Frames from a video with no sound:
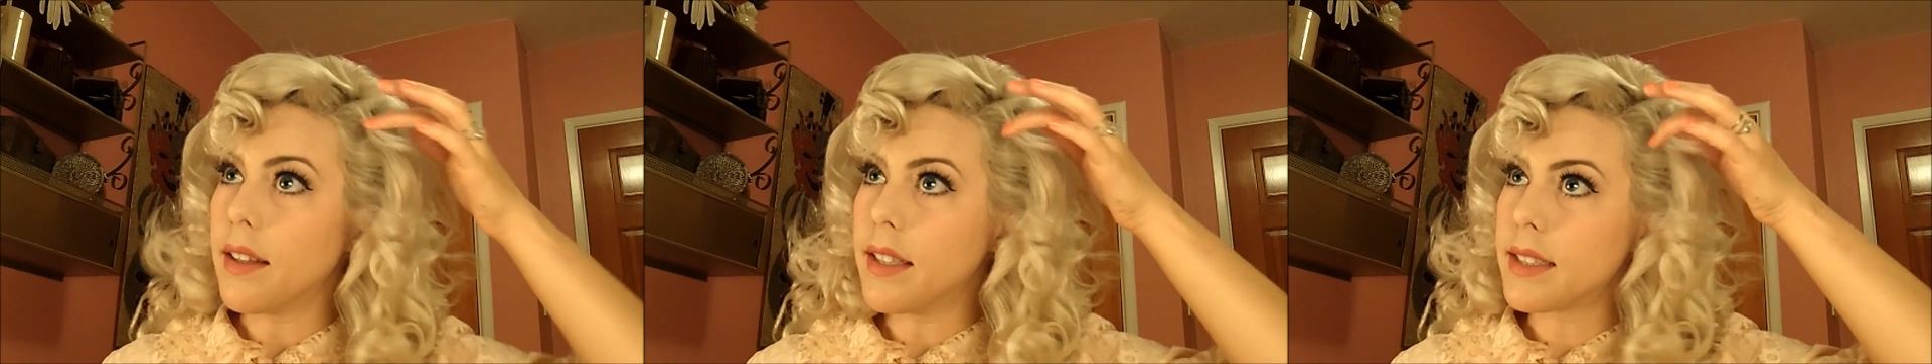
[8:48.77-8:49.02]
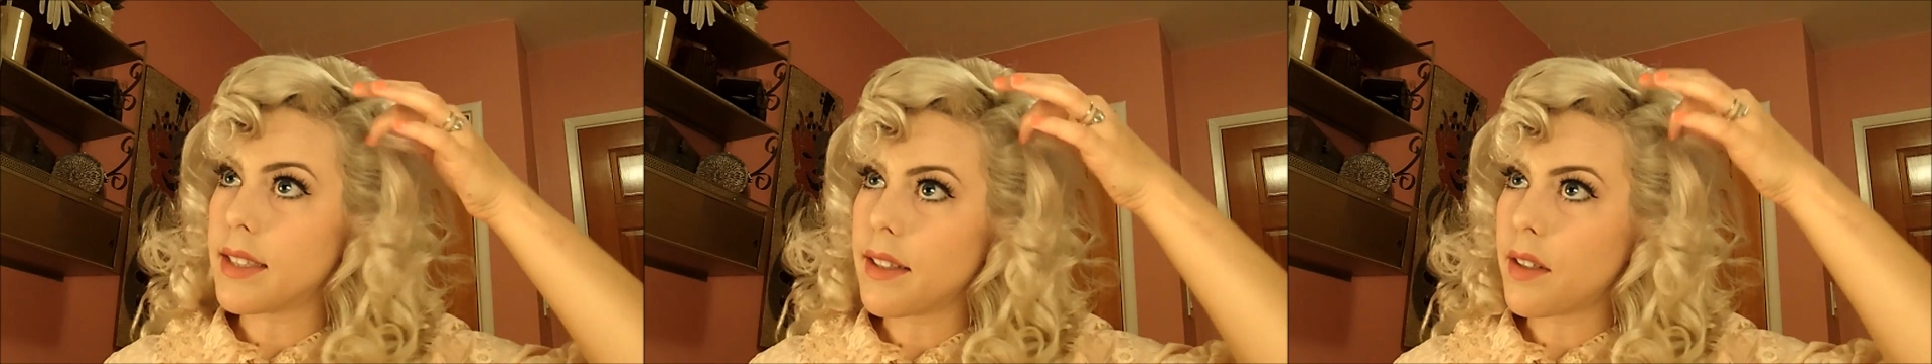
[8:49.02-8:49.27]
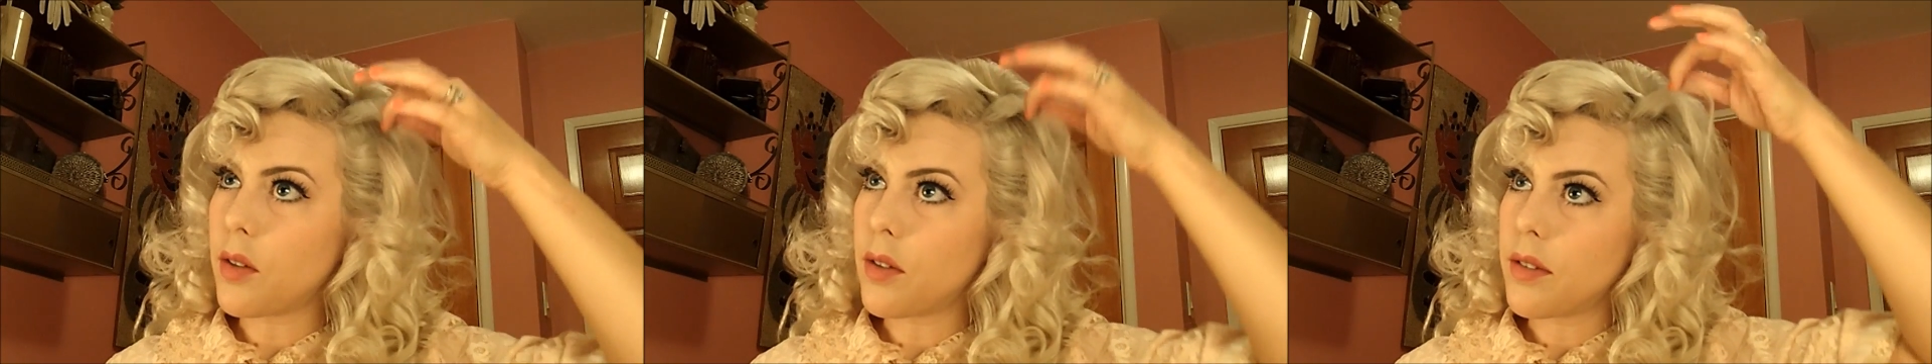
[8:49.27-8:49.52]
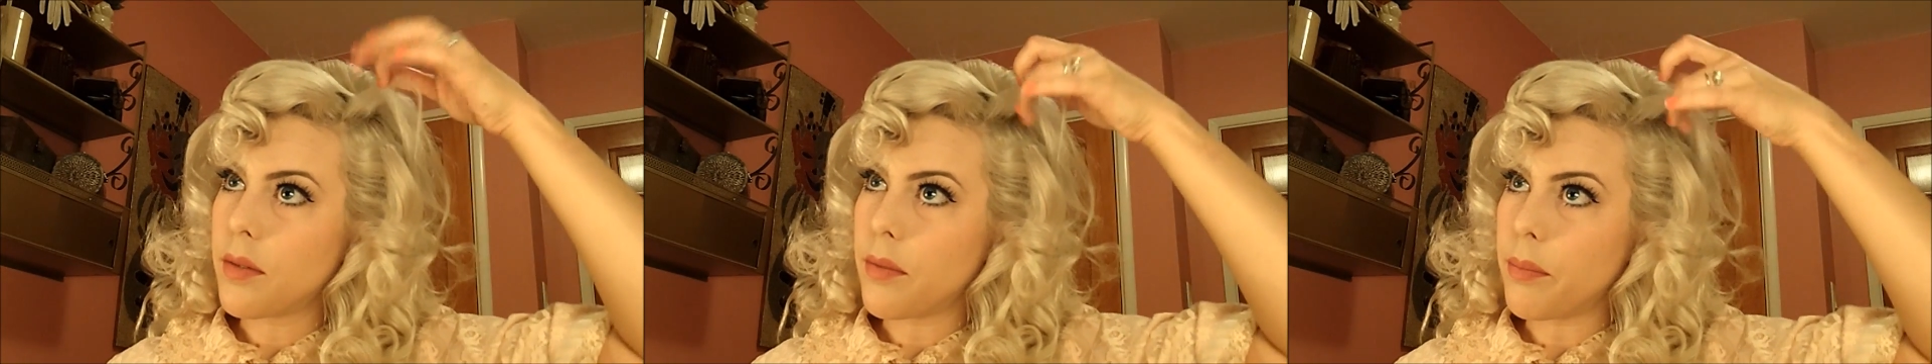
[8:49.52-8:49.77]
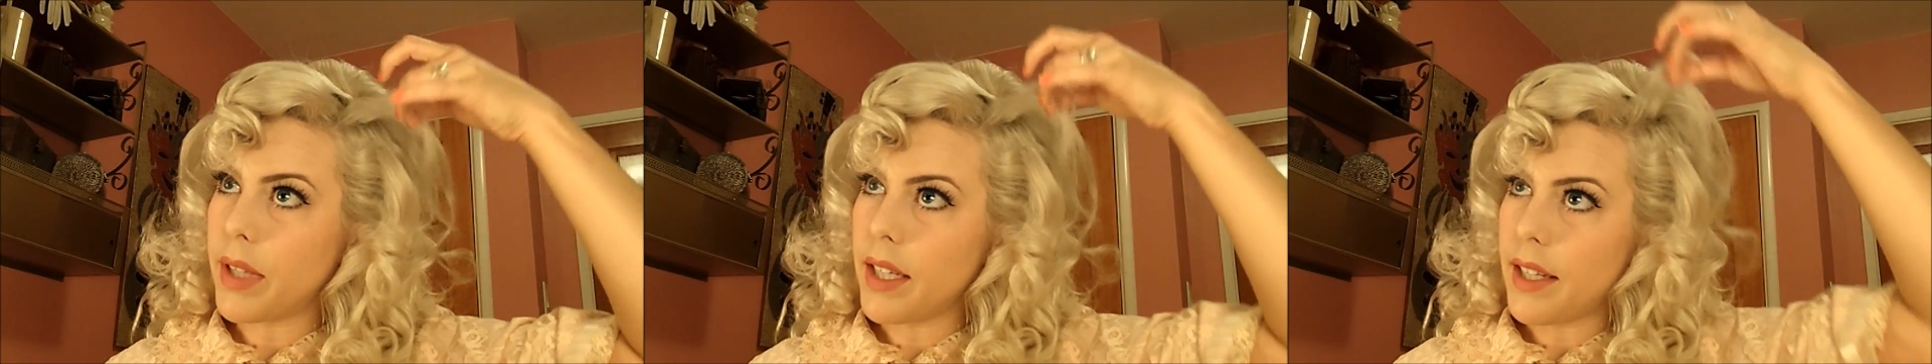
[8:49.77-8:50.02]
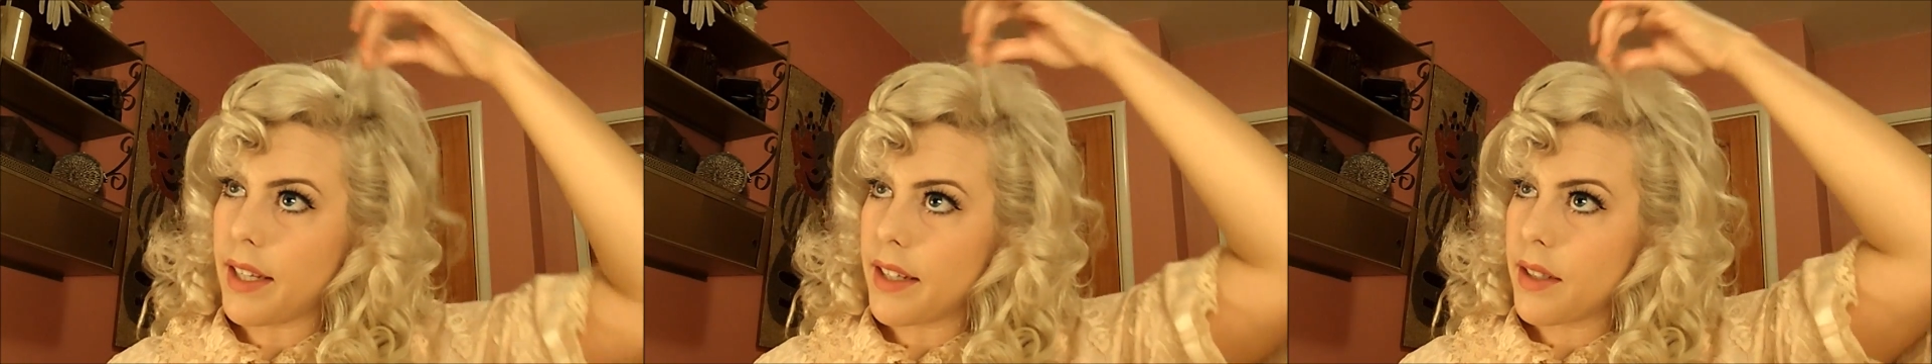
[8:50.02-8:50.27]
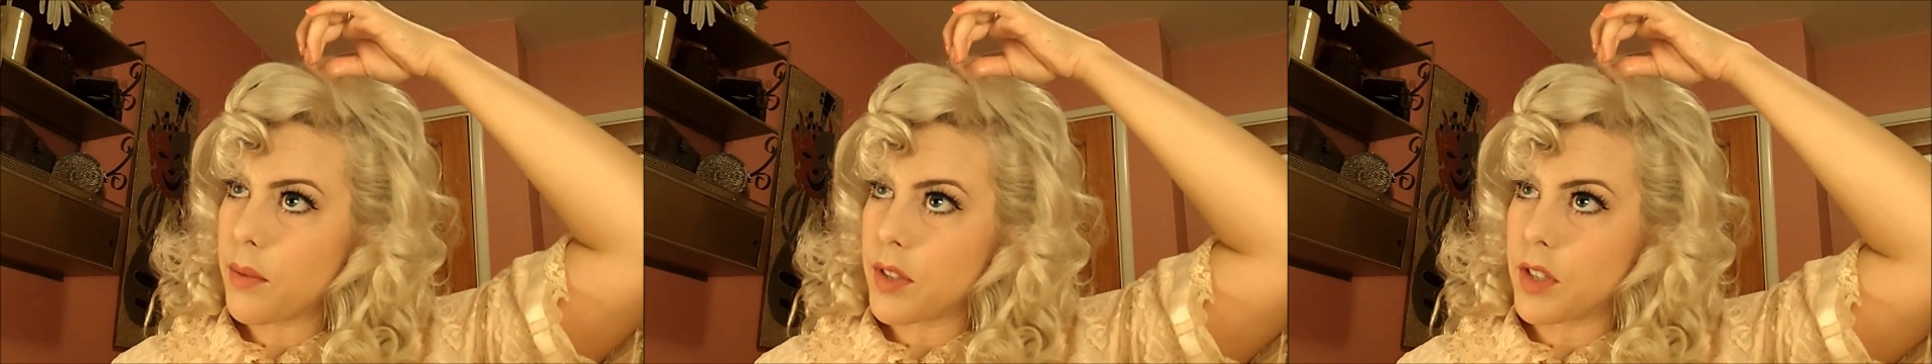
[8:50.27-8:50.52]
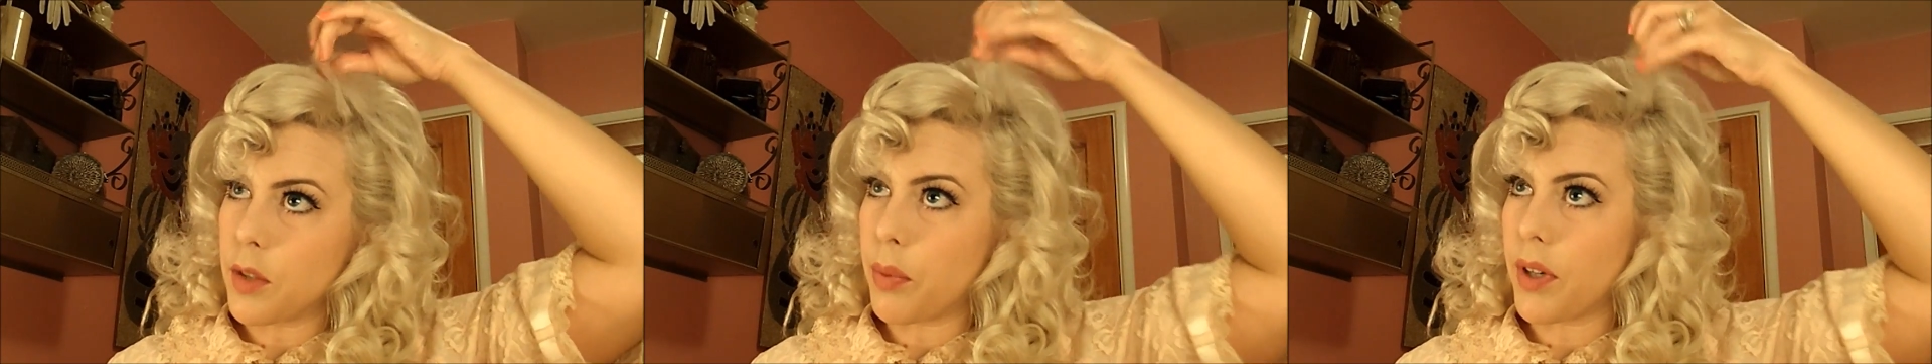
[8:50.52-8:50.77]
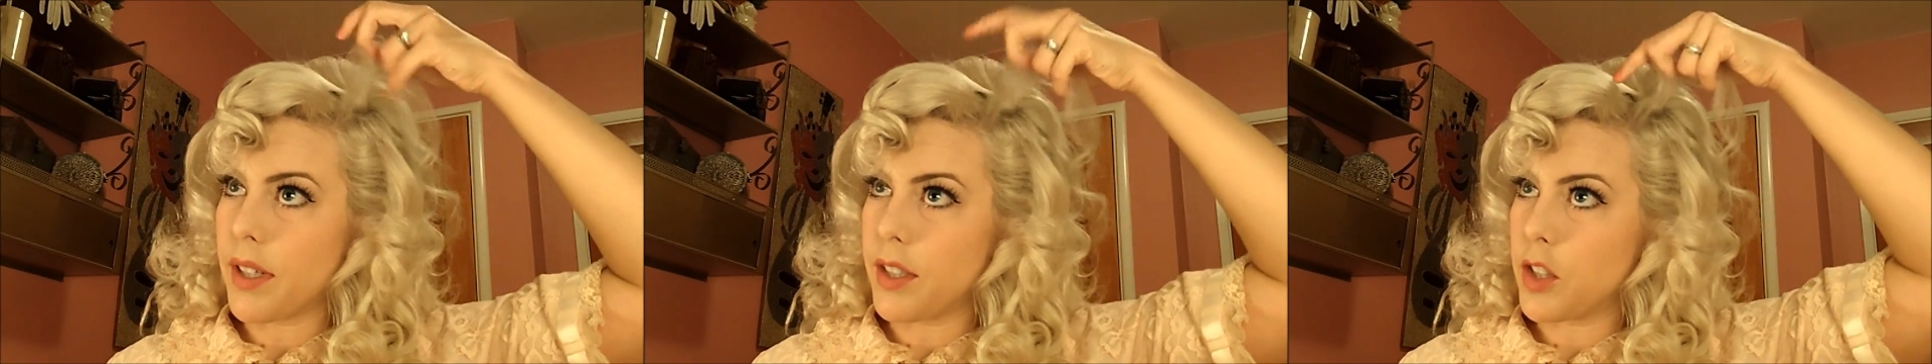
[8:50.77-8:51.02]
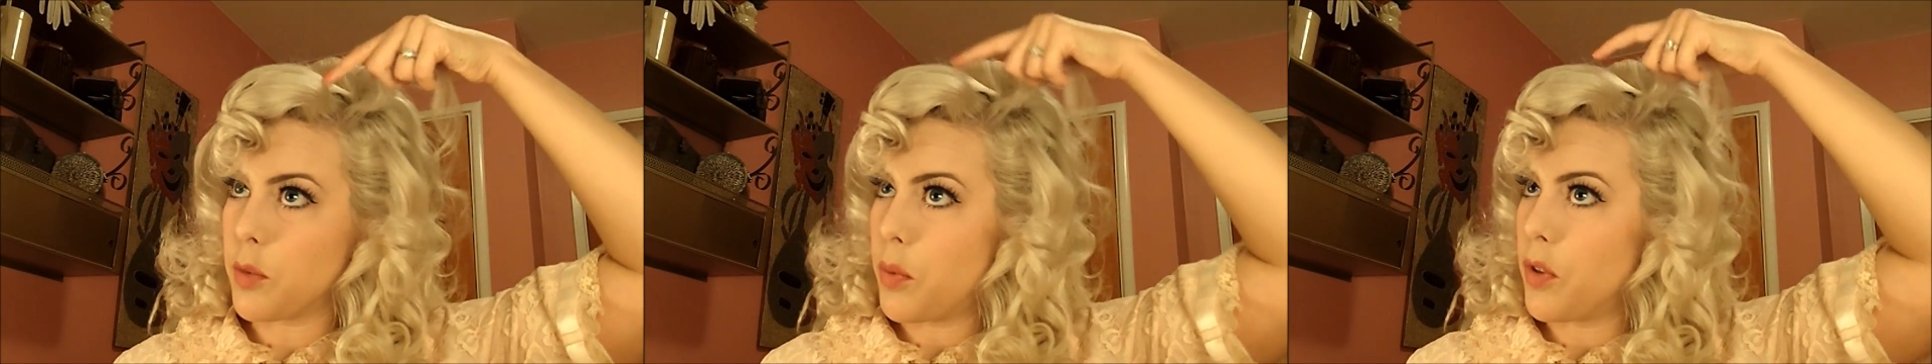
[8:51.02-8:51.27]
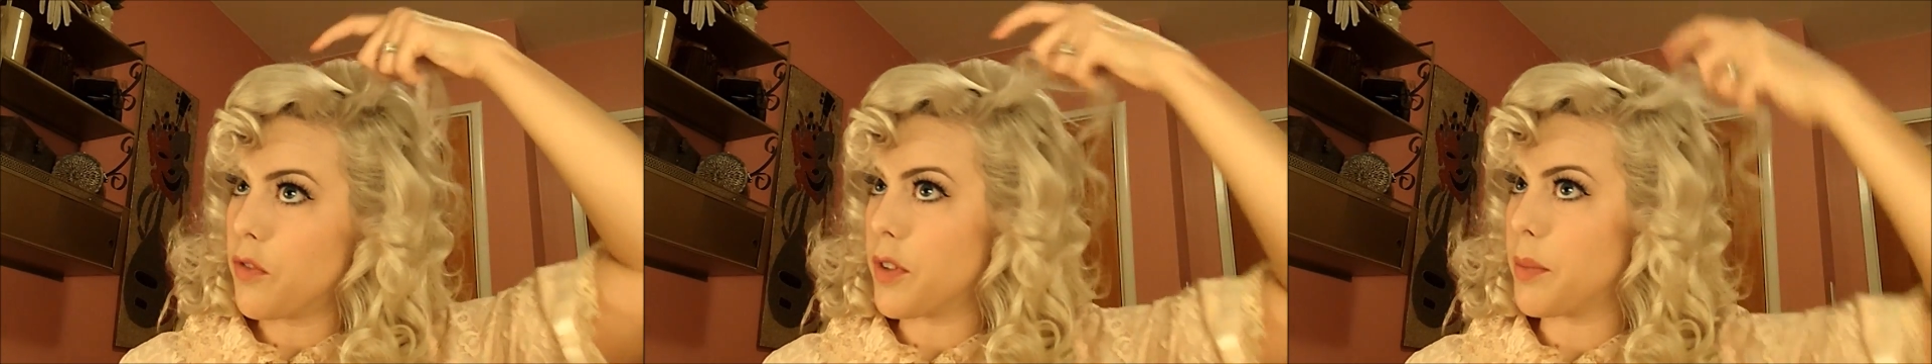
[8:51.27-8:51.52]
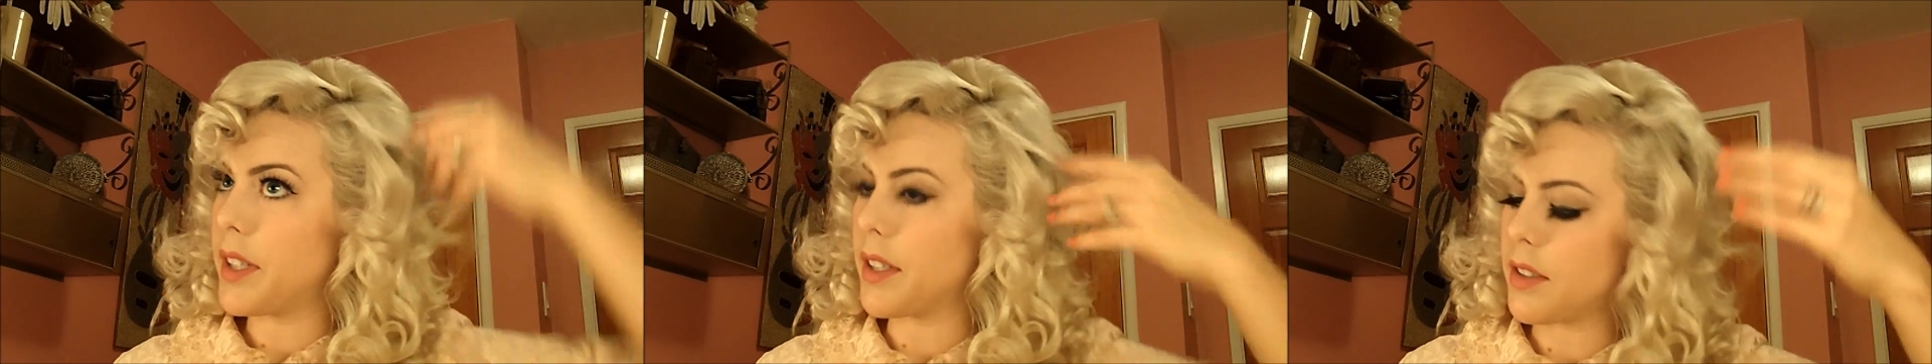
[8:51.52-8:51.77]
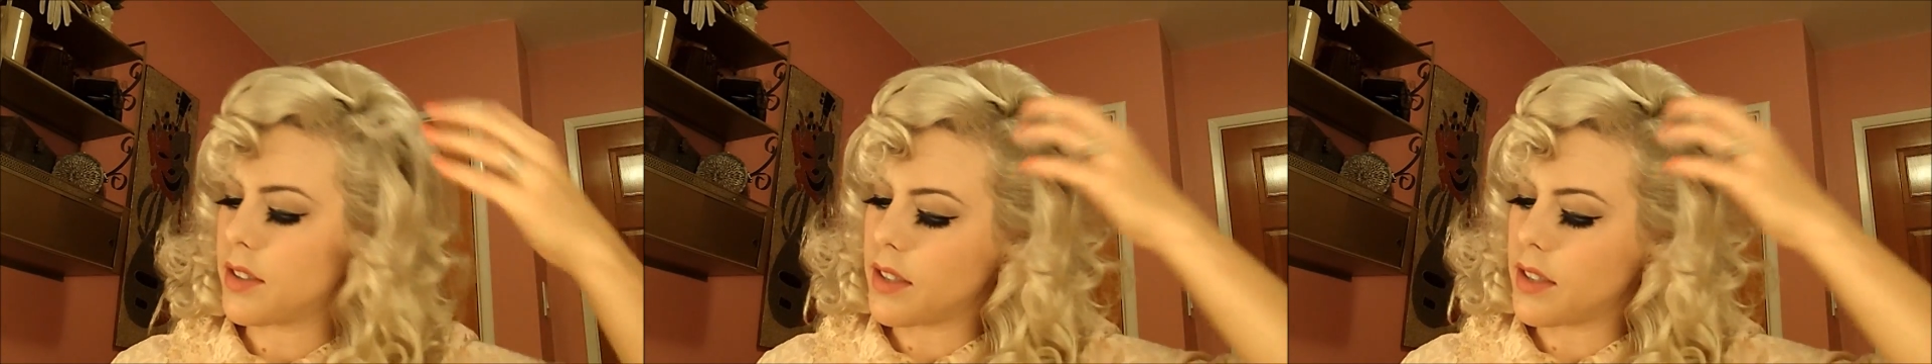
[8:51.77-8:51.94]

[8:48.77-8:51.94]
This little bit here was the part I just pulled from here,